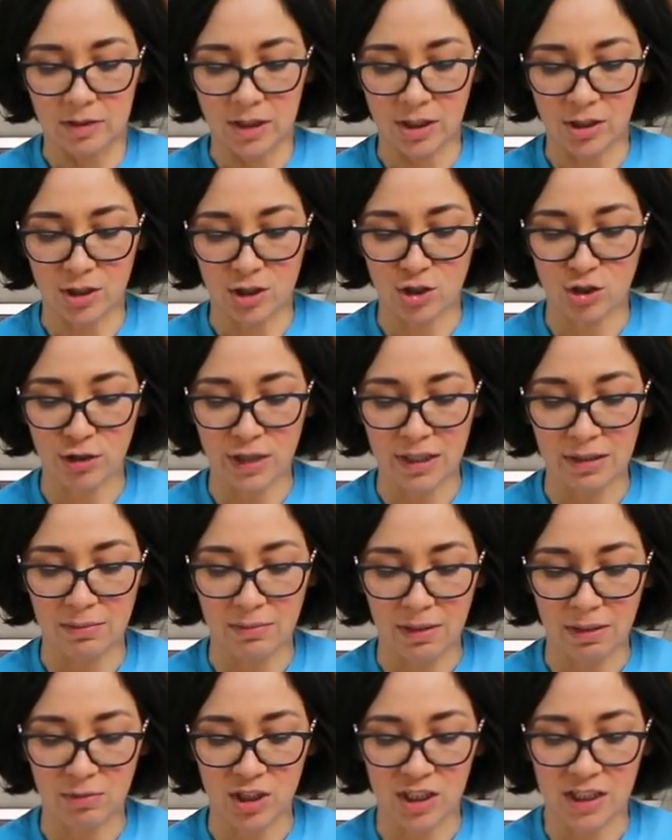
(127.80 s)
So to
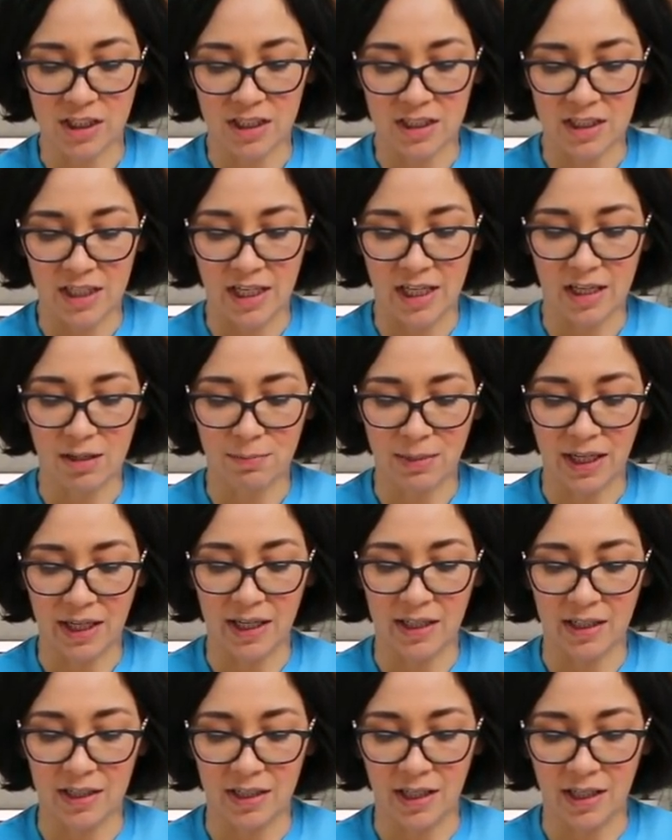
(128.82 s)
trim, I'm just gonna take my